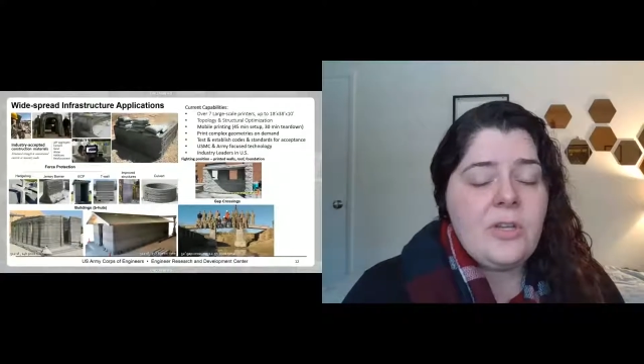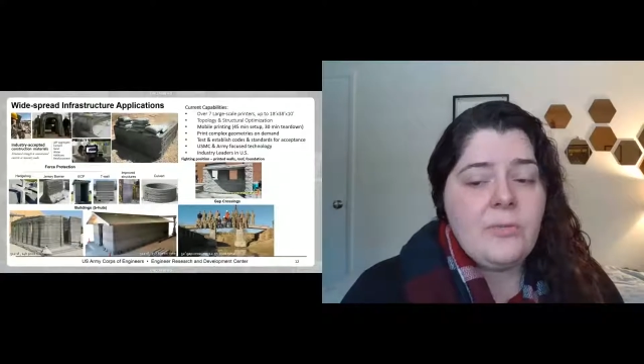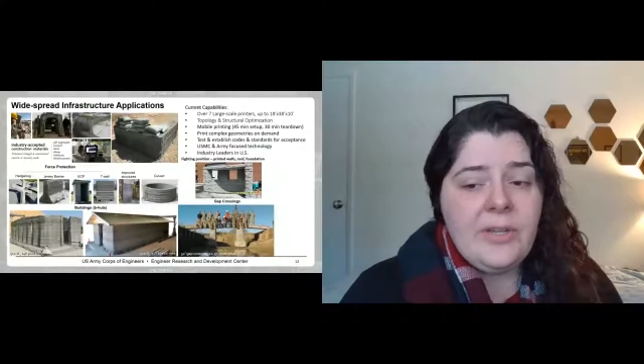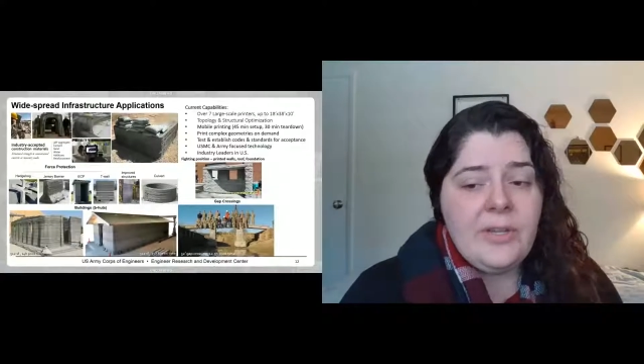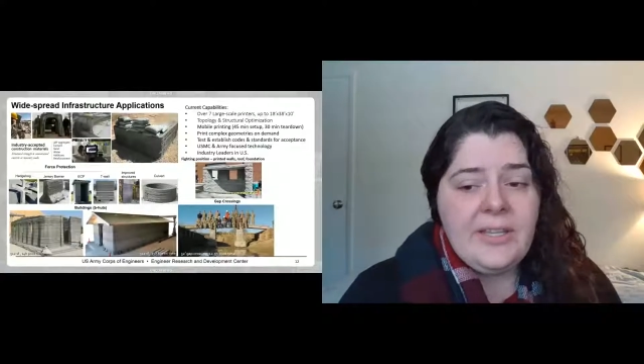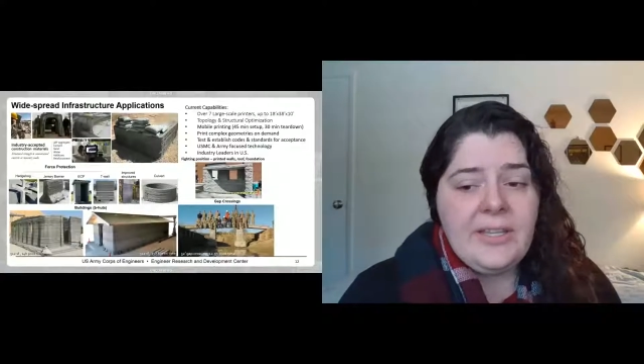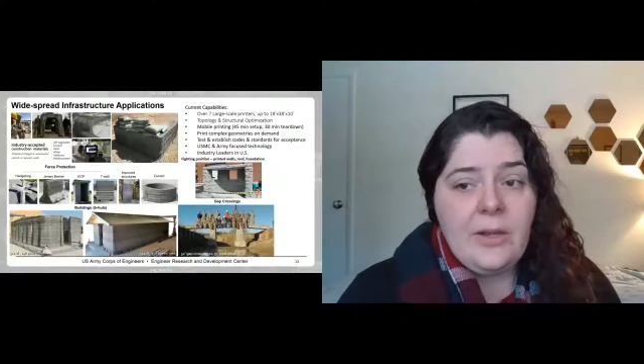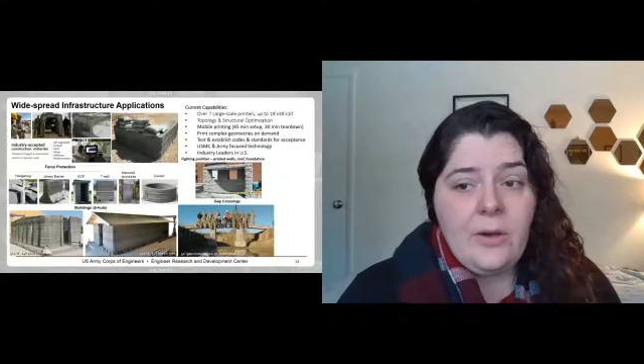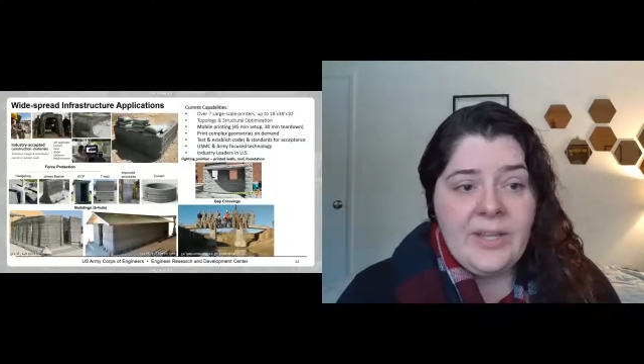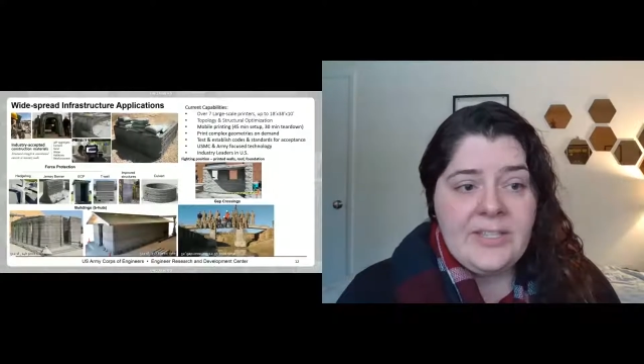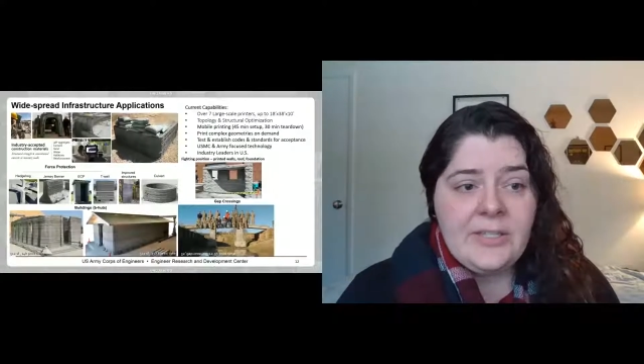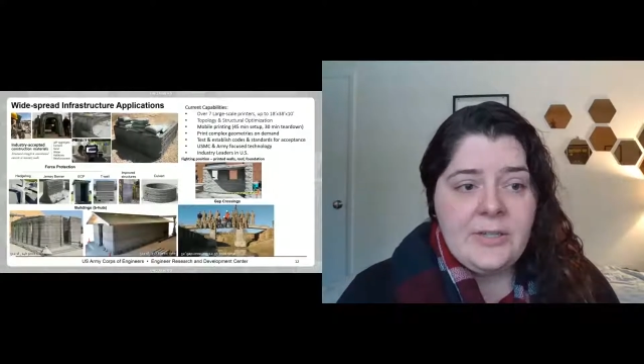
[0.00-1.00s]
can really
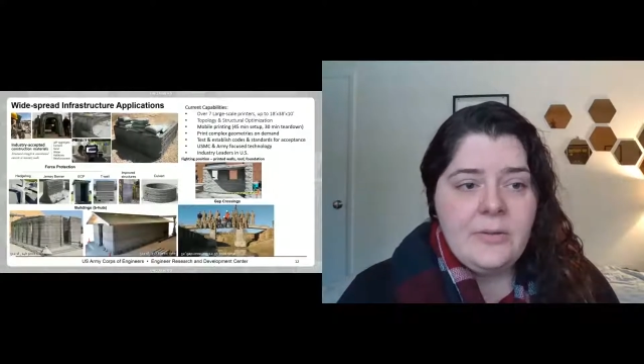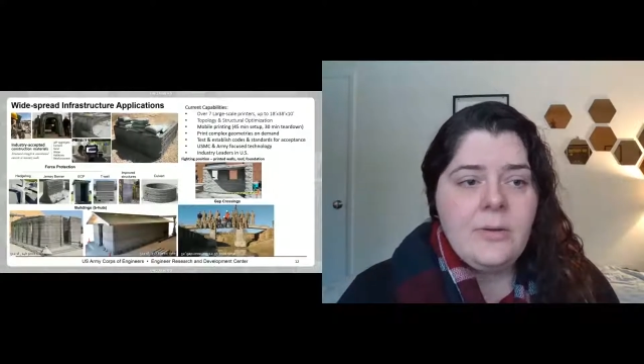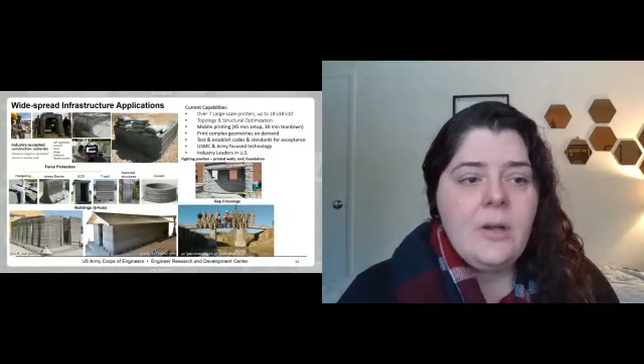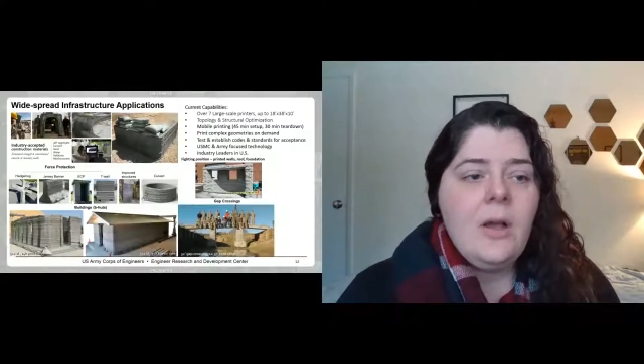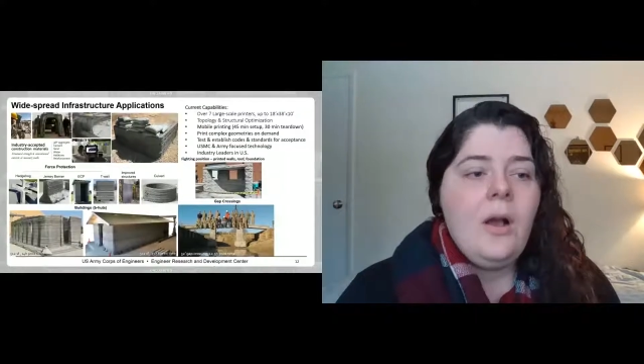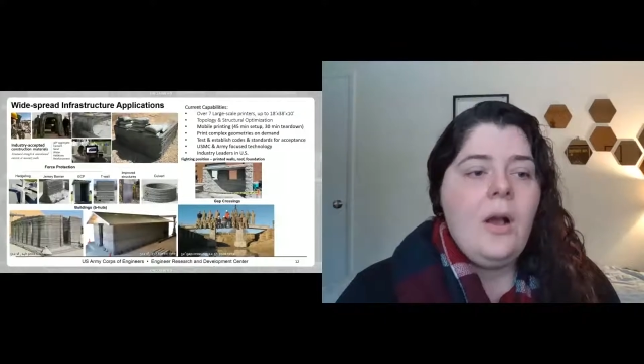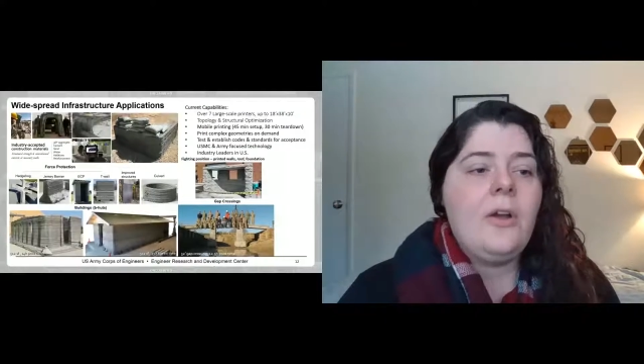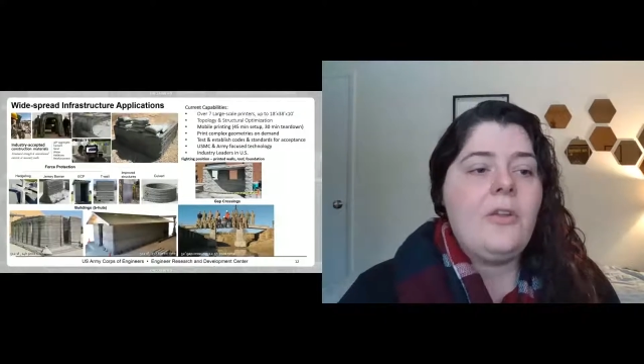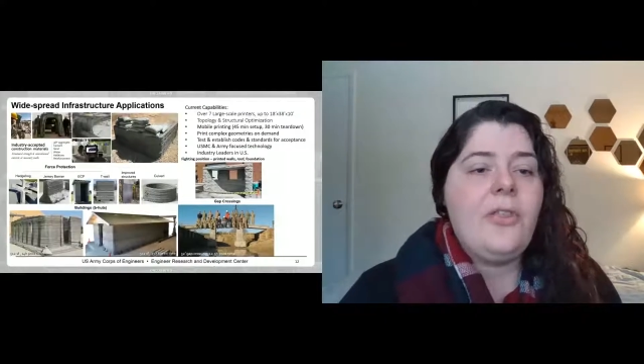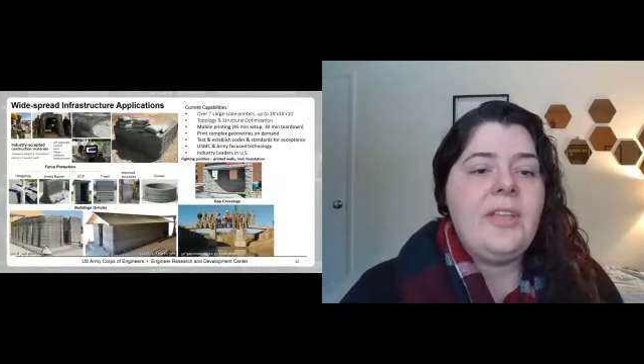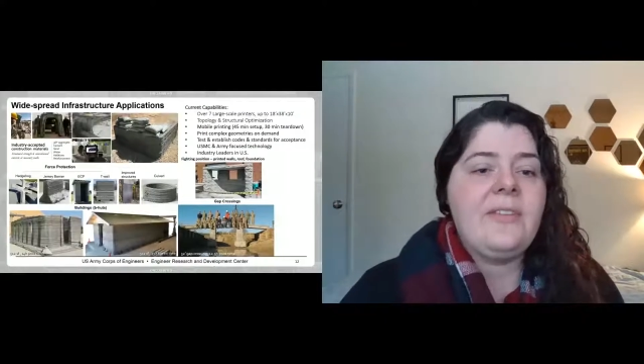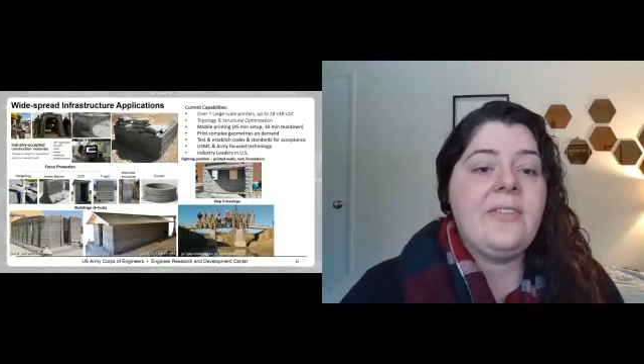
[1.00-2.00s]
go into are
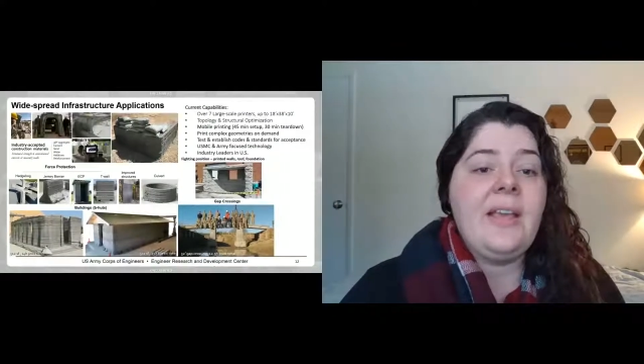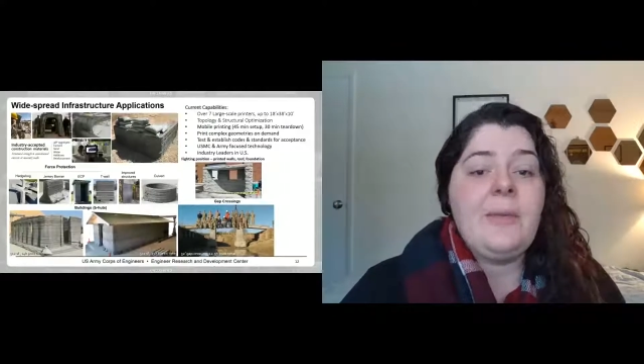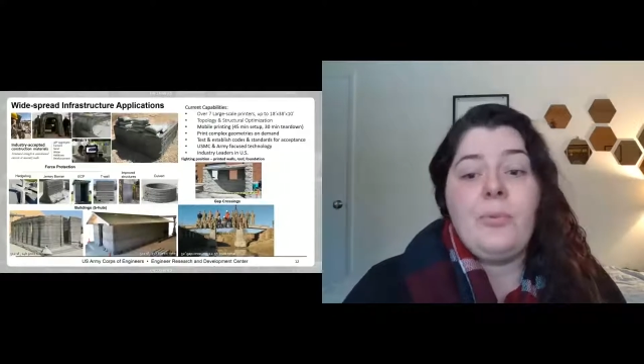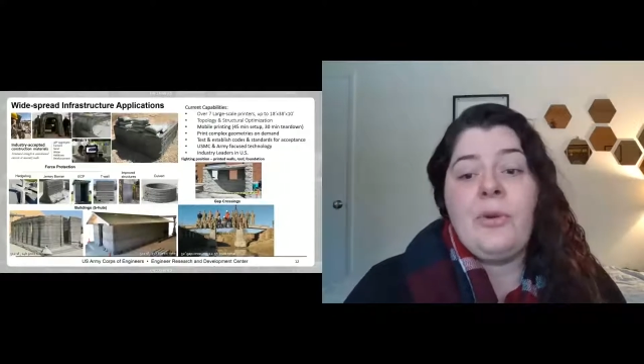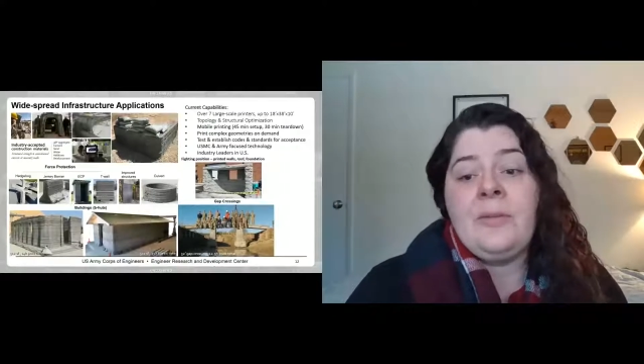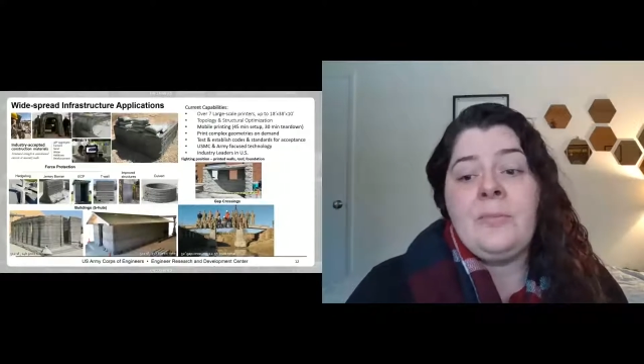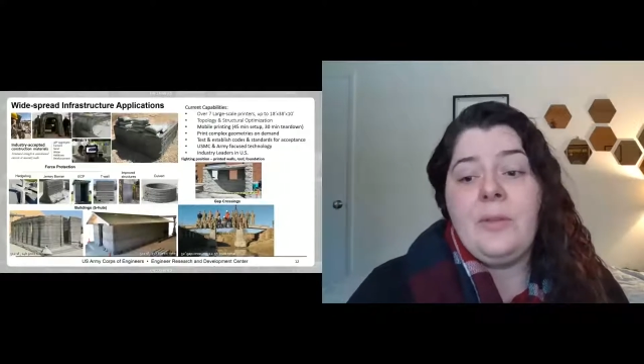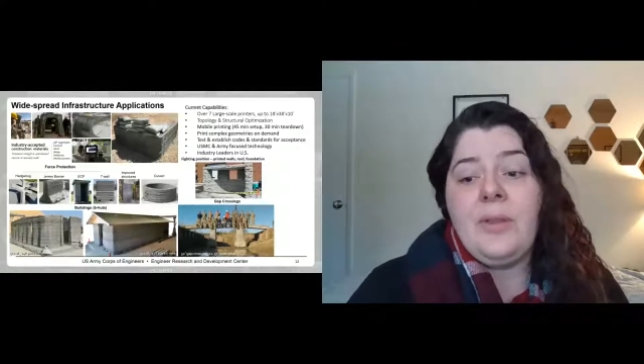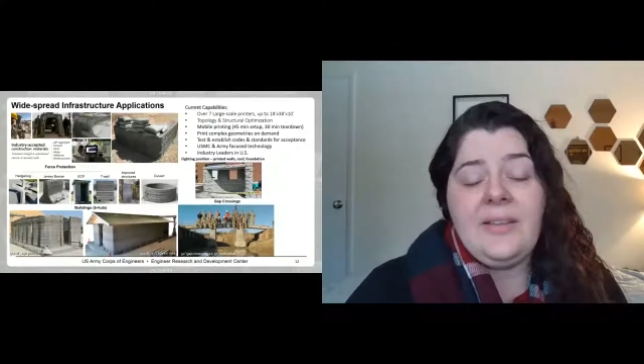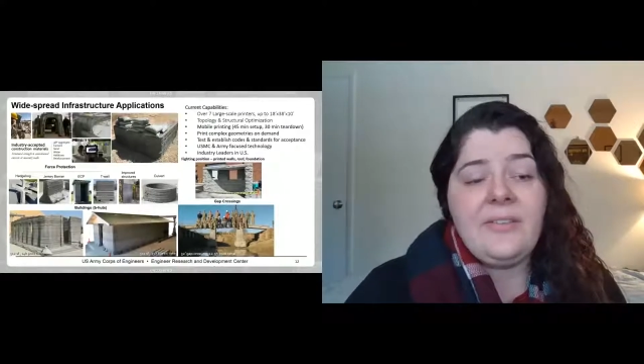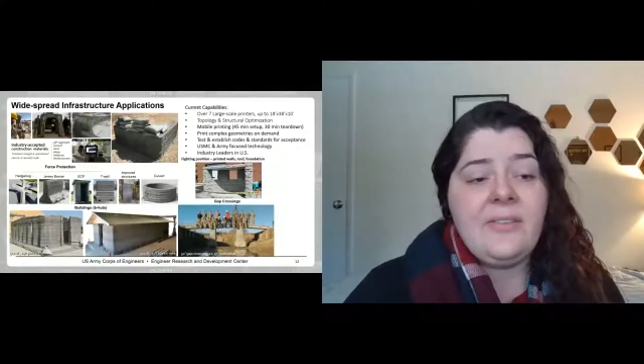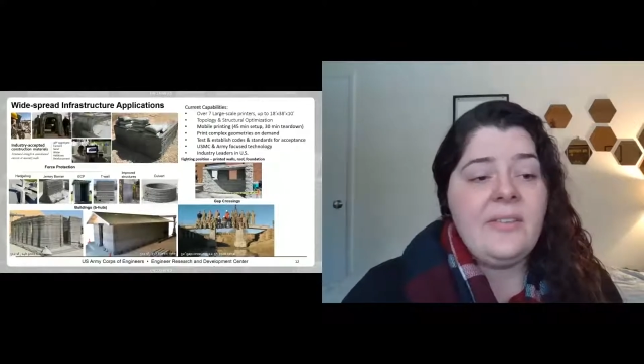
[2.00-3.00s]
things like print and place.